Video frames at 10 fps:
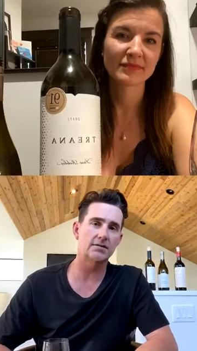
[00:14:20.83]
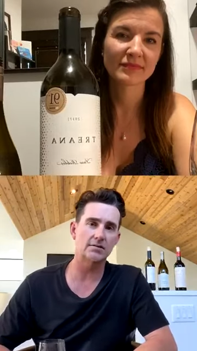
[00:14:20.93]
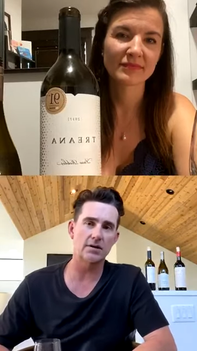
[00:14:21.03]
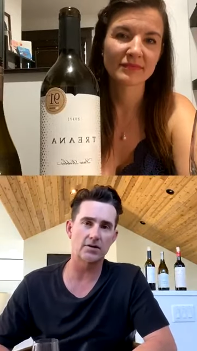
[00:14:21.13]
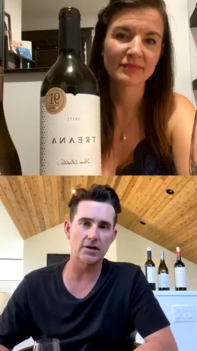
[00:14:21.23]

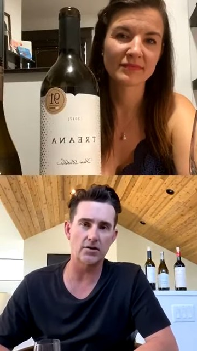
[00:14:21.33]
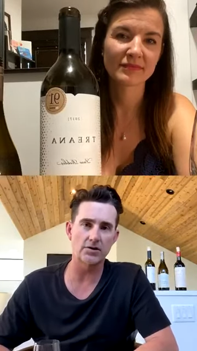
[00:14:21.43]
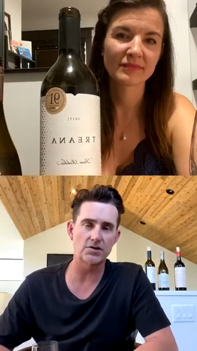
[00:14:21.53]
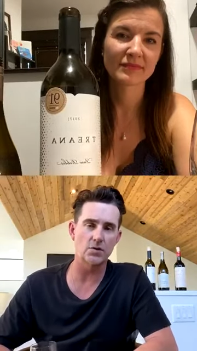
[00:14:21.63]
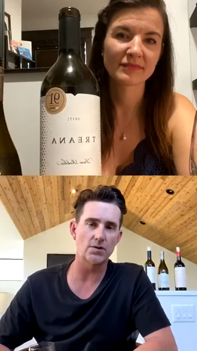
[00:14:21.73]
Speaker 1: calcareous
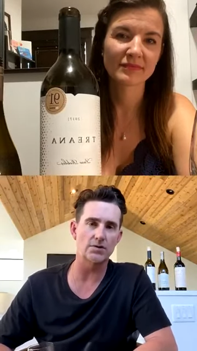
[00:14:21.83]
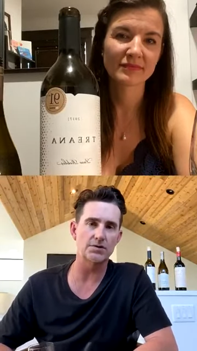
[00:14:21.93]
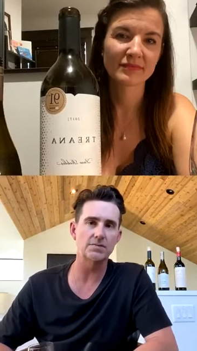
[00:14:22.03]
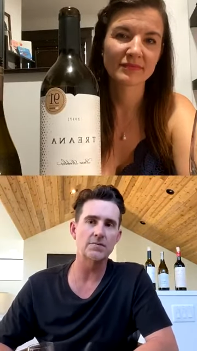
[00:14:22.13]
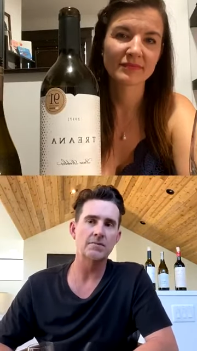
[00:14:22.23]

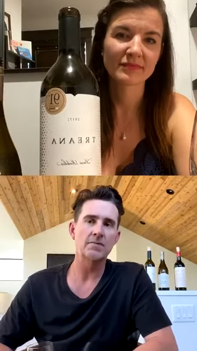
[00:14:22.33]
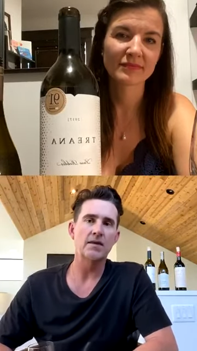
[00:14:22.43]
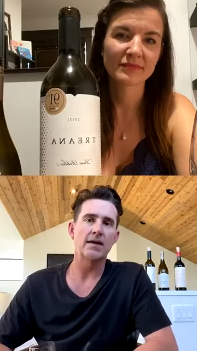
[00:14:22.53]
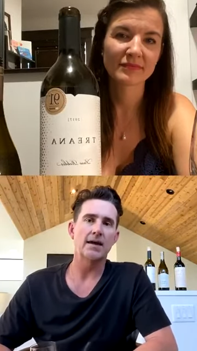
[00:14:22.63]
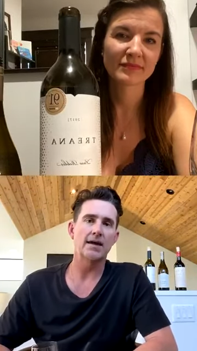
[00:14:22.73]
soils,
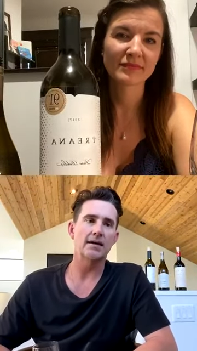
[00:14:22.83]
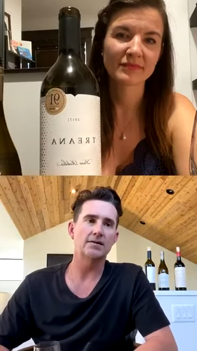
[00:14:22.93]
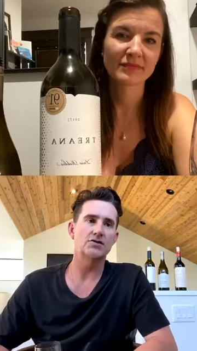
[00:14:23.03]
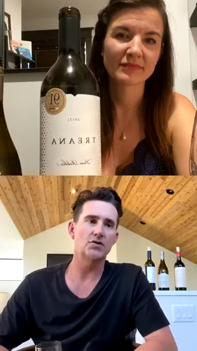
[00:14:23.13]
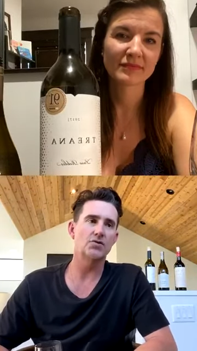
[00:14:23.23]
and
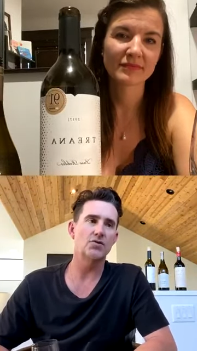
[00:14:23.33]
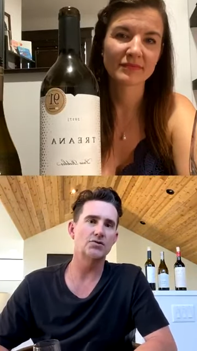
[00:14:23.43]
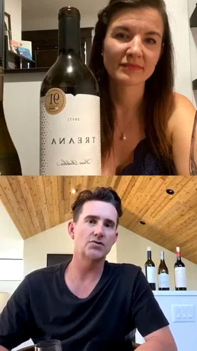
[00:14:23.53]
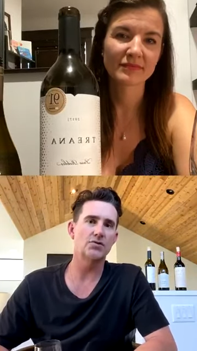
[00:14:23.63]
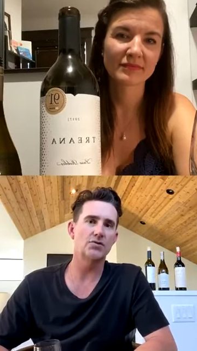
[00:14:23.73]
so those
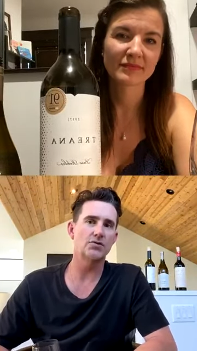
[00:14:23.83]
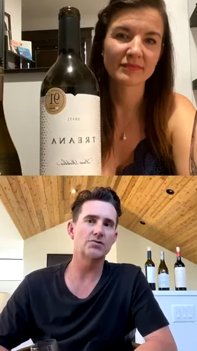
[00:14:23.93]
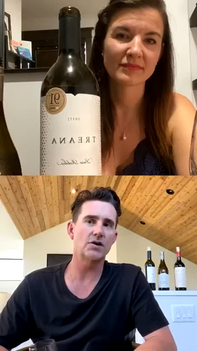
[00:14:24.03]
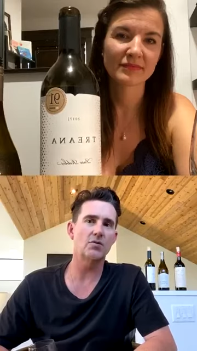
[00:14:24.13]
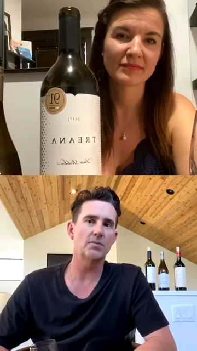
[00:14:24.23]
are those
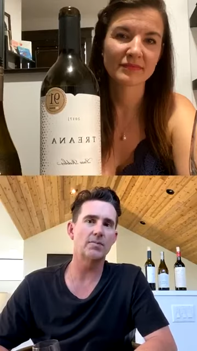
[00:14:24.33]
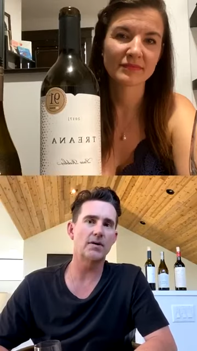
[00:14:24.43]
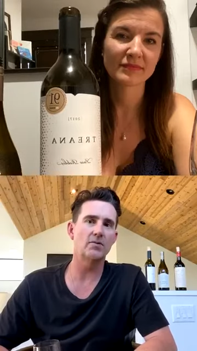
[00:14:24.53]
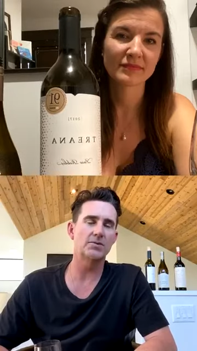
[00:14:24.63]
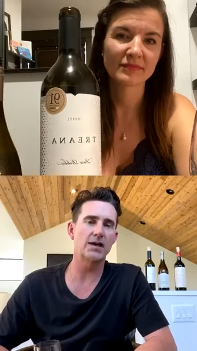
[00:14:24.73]
help
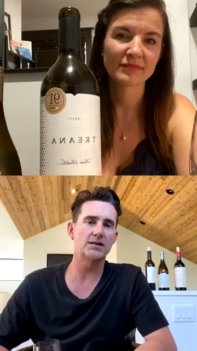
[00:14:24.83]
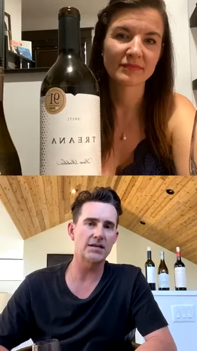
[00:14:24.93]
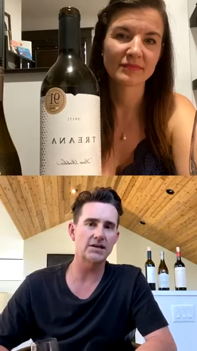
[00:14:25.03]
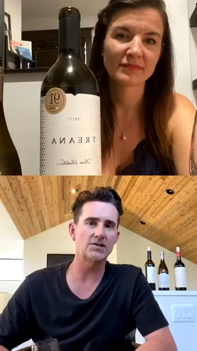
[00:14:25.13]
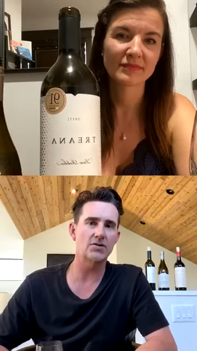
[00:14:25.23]
help to add
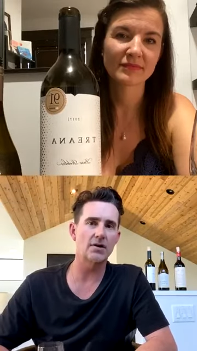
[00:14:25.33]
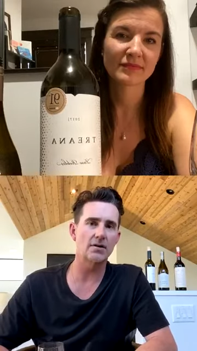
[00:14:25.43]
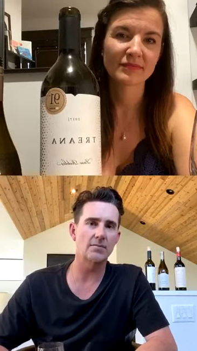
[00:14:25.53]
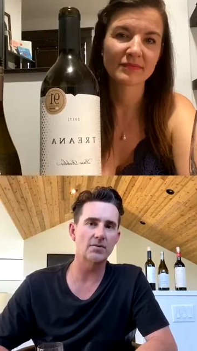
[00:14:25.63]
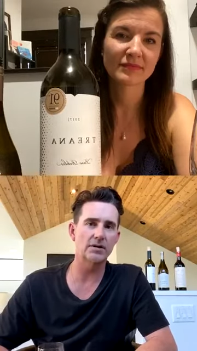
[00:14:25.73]
texture, I, I
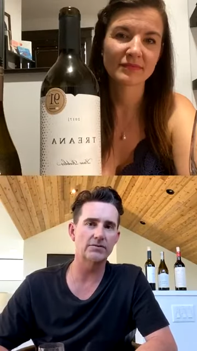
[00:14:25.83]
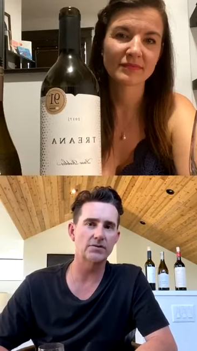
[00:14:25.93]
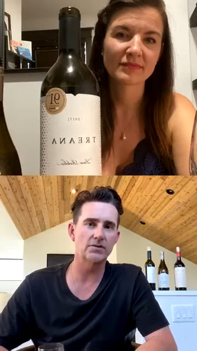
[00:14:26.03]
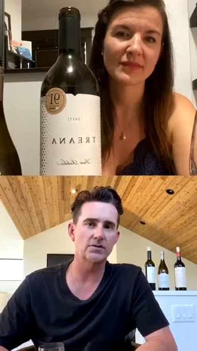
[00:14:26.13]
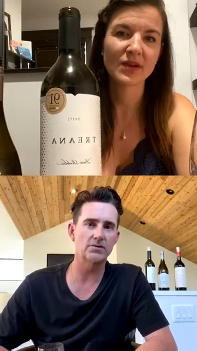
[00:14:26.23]
believe, to
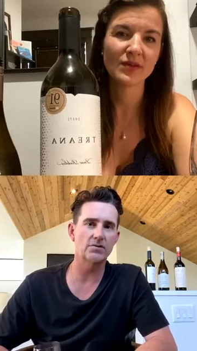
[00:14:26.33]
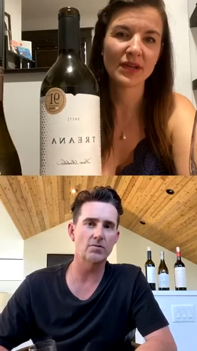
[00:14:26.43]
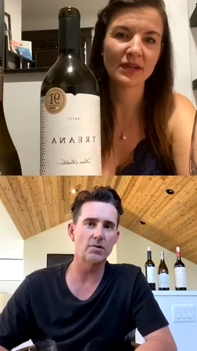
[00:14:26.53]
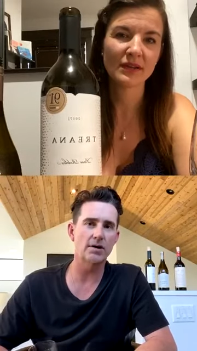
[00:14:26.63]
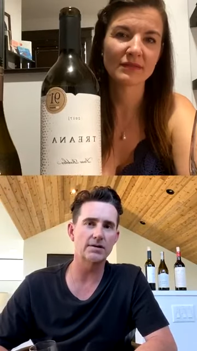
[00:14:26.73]
the to
Speaker 2: okay.
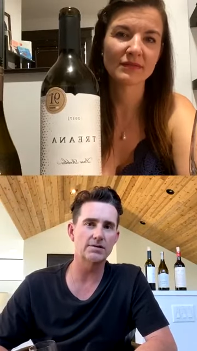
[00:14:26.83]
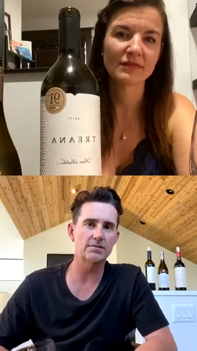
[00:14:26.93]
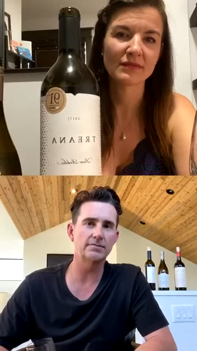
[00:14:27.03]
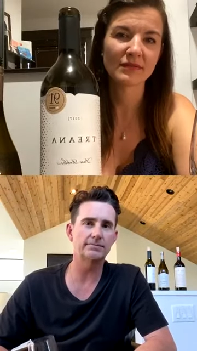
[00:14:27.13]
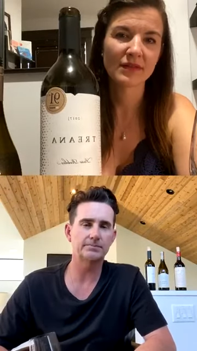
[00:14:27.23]
The wines.
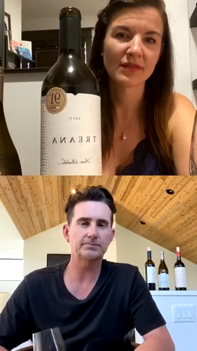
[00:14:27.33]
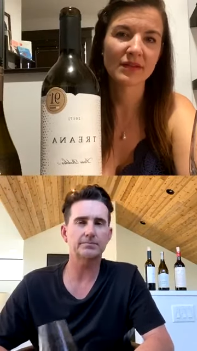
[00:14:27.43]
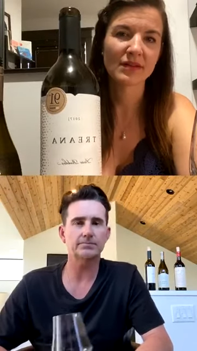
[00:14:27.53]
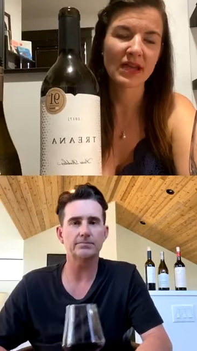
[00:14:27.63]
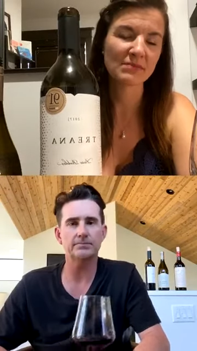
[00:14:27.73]

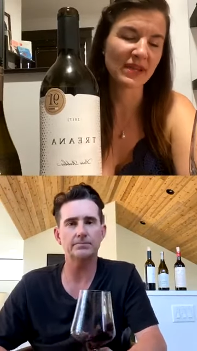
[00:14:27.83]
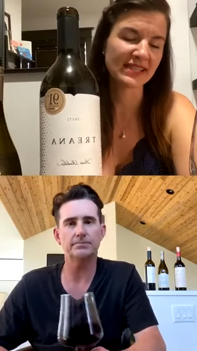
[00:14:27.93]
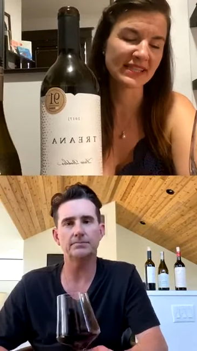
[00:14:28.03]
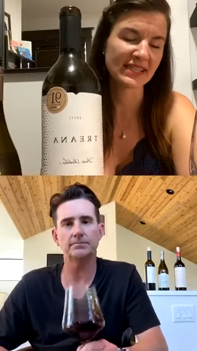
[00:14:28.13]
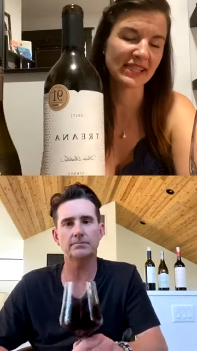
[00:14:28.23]
And
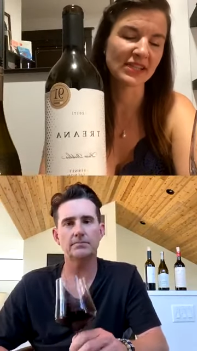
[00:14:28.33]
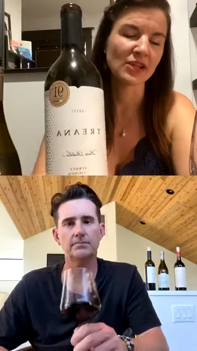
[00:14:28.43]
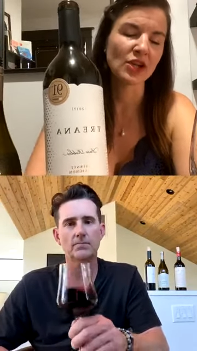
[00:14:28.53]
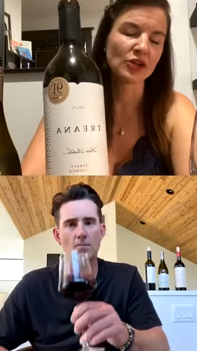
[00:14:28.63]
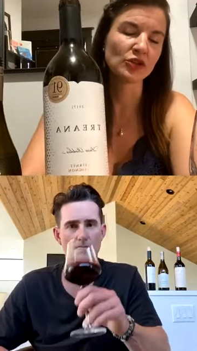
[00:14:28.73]
basically,
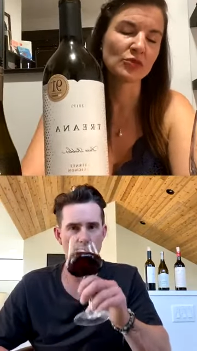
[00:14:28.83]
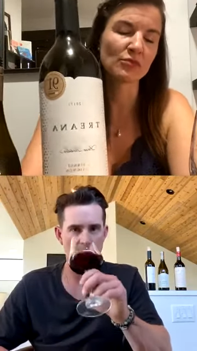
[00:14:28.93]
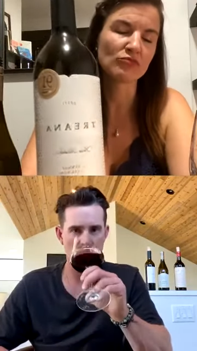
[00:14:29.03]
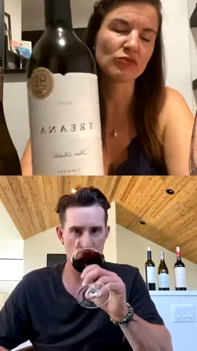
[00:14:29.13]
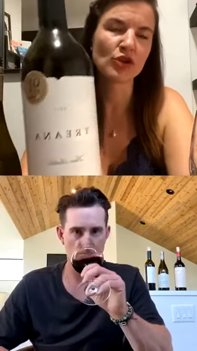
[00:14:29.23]

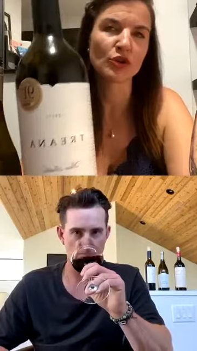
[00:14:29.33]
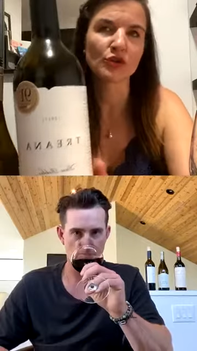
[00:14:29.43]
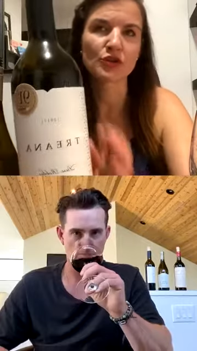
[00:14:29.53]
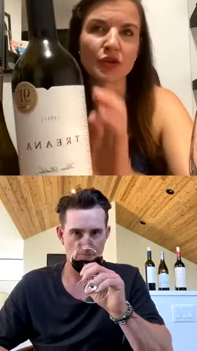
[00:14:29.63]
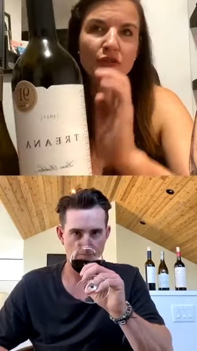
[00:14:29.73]
you're you're
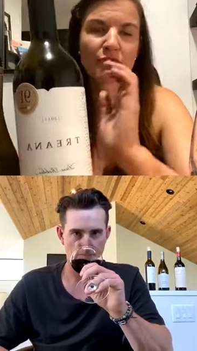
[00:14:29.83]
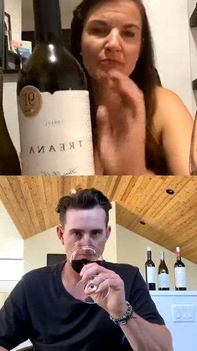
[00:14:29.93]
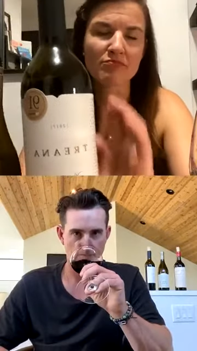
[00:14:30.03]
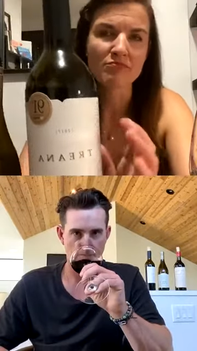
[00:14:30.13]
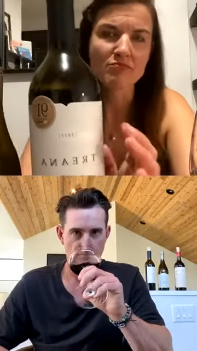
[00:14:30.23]
sort of
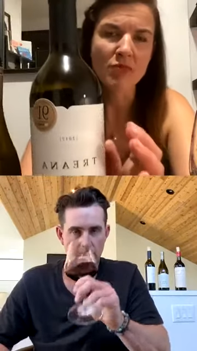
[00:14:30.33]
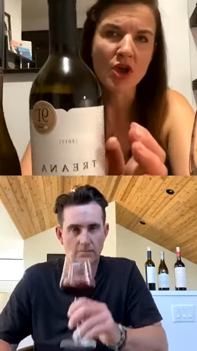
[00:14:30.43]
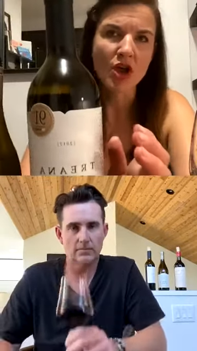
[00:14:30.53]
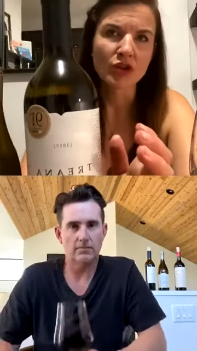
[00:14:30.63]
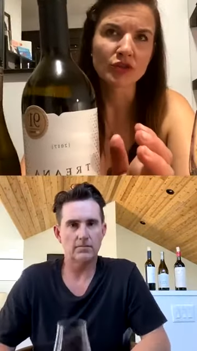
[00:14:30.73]

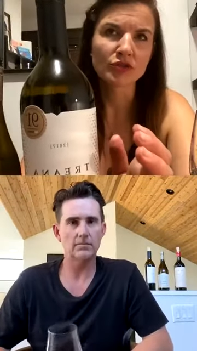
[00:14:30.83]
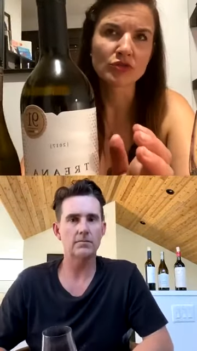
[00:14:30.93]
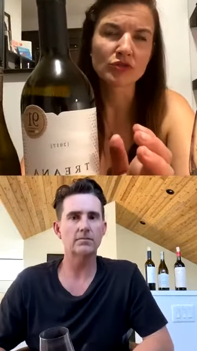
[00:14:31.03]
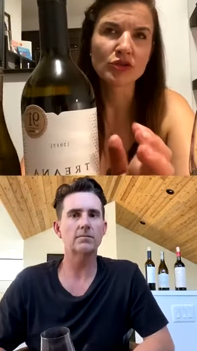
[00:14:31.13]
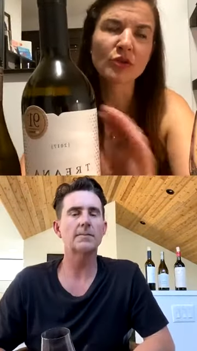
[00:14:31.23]

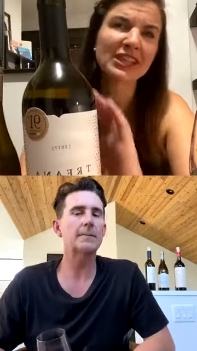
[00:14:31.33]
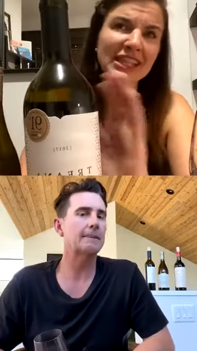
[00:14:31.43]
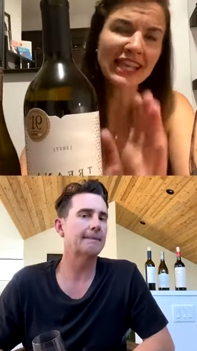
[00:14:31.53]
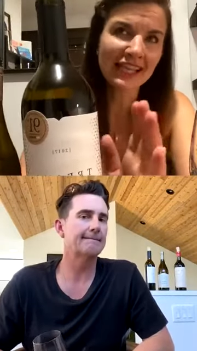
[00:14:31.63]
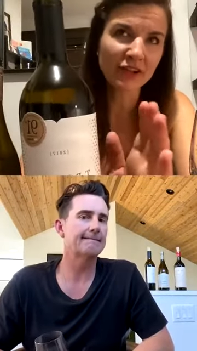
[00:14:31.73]
the
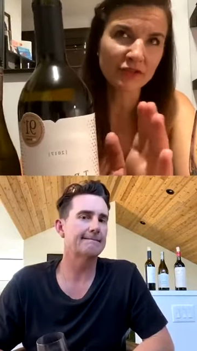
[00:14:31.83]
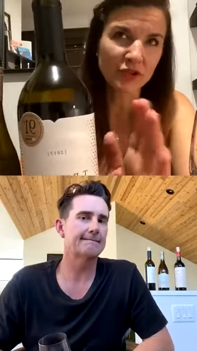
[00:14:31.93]
king of the